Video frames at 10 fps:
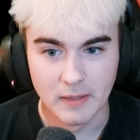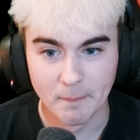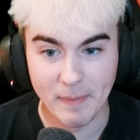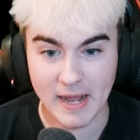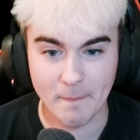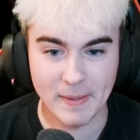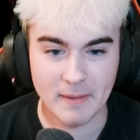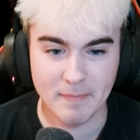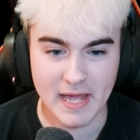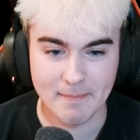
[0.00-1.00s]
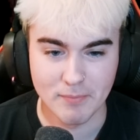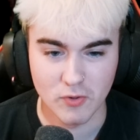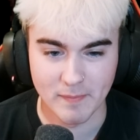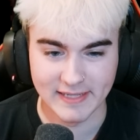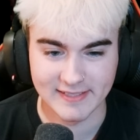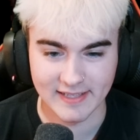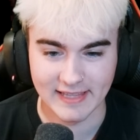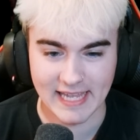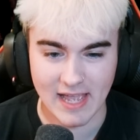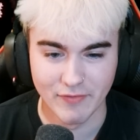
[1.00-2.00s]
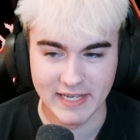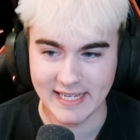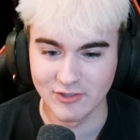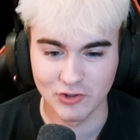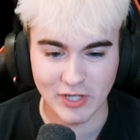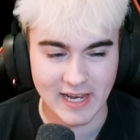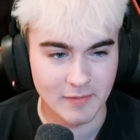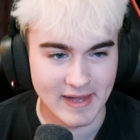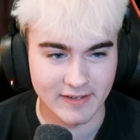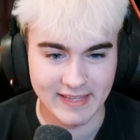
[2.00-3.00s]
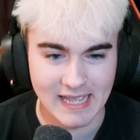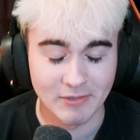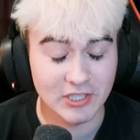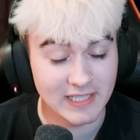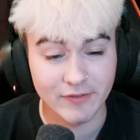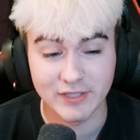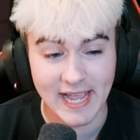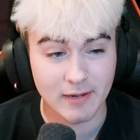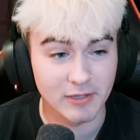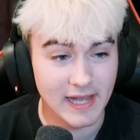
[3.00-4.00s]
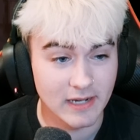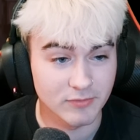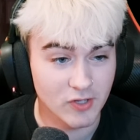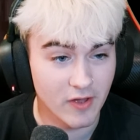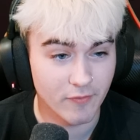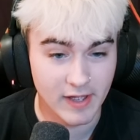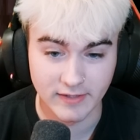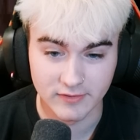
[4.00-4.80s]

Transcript: bada bing, bada boom, I suddenly have an insane amount of damage because I have stackable items on, right?